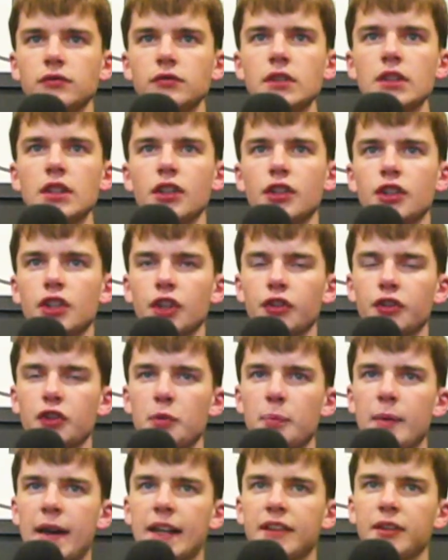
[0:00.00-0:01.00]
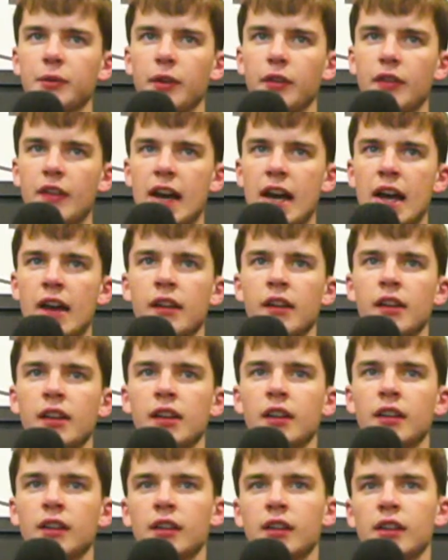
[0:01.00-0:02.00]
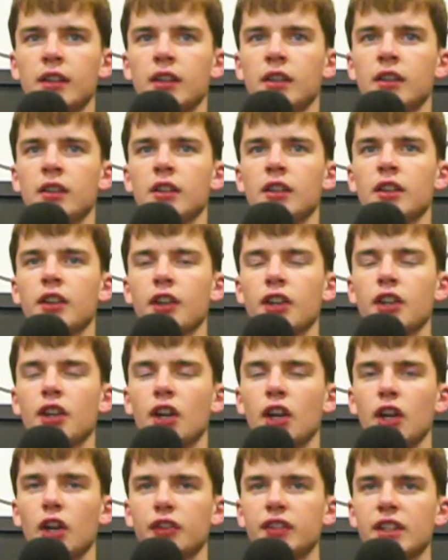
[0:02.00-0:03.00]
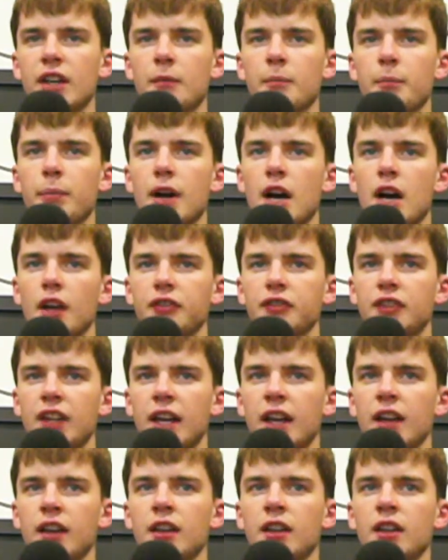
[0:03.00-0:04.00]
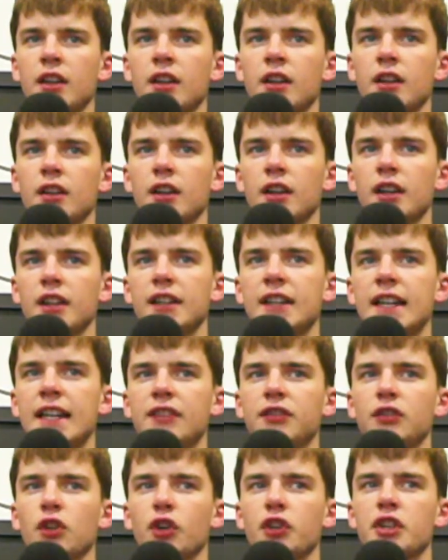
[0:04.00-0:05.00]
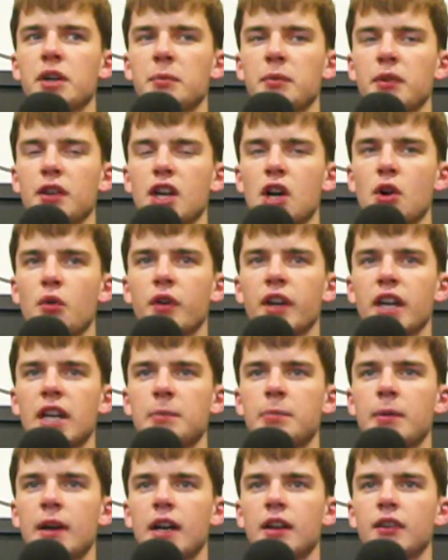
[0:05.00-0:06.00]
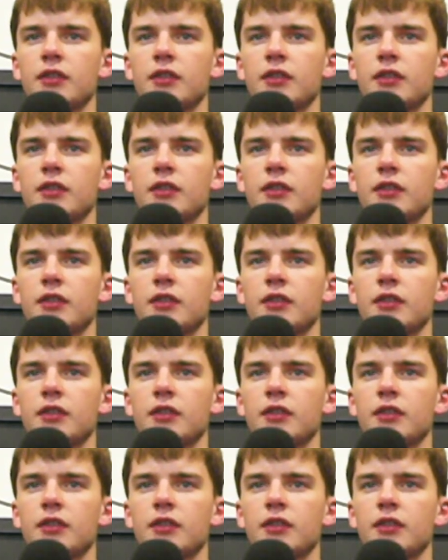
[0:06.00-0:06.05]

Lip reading: Should do better with that. Could have looked up and passed it. At least got trouble with the goalkeeper.